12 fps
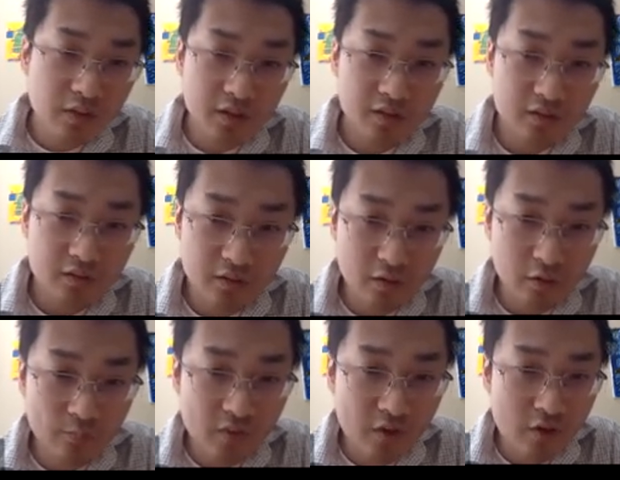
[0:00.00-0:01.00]
And
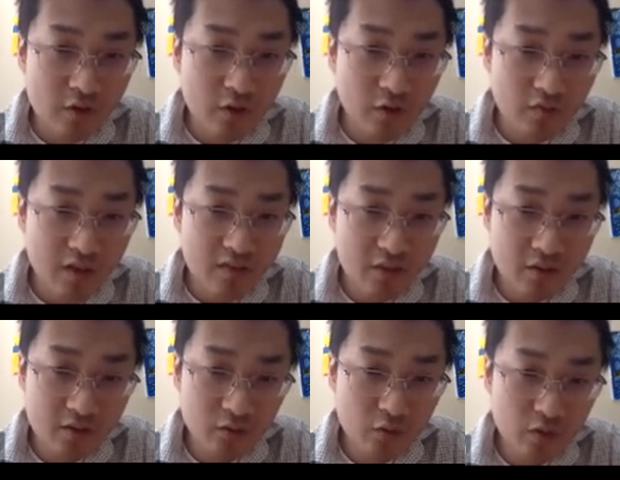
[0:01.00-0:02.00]
on the other
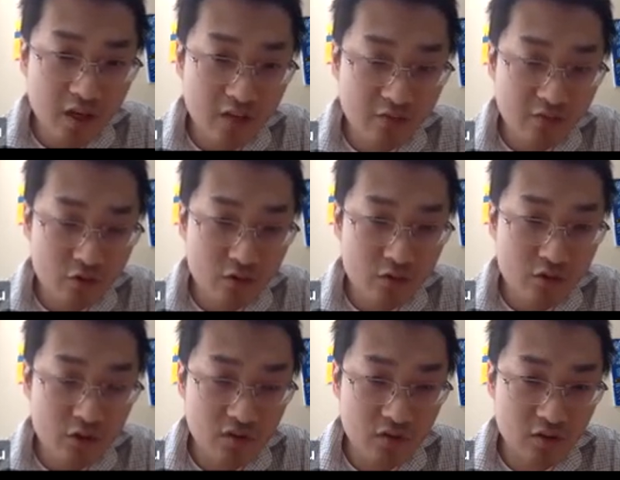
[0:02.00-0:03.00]
hand, we have
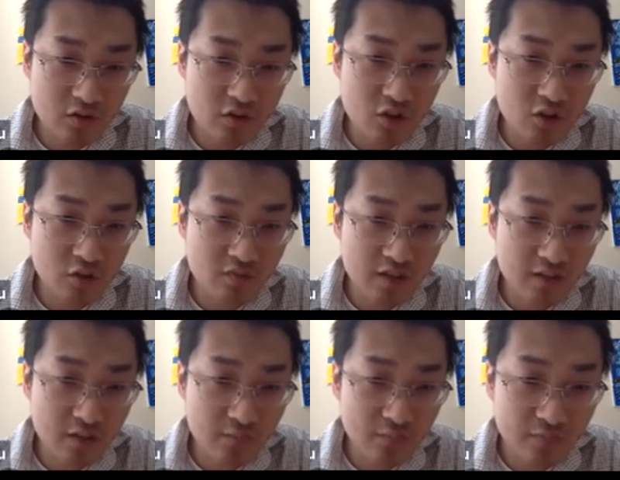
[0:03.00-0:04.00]
just shown
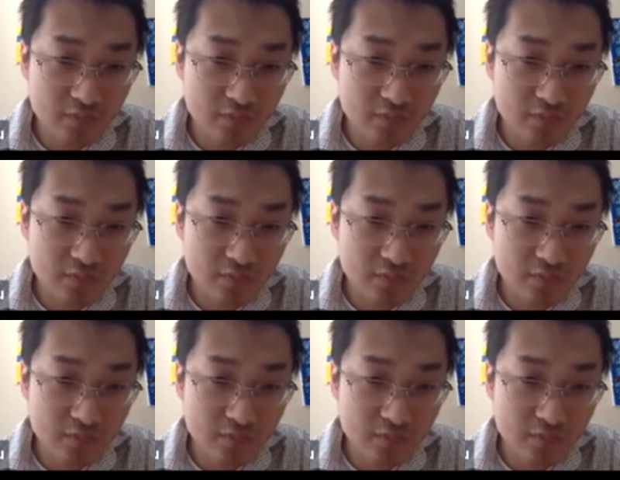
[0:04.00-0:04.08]
that